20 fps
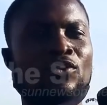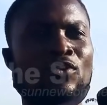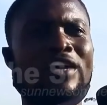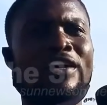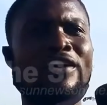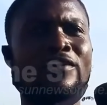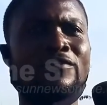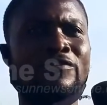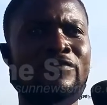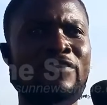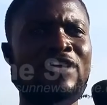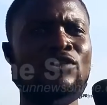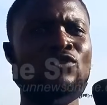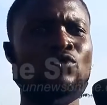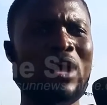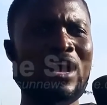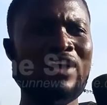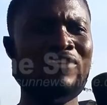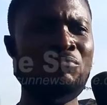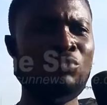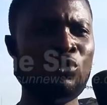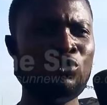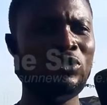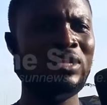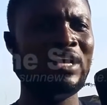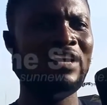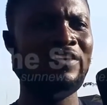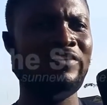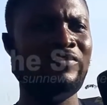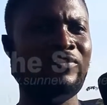So that the investors will have
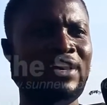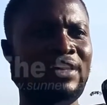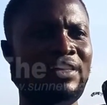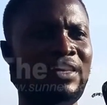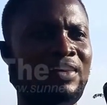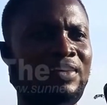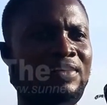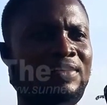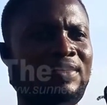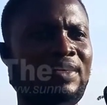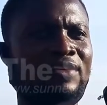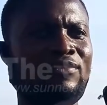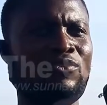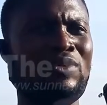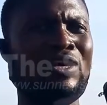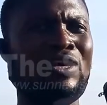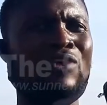modular refineries so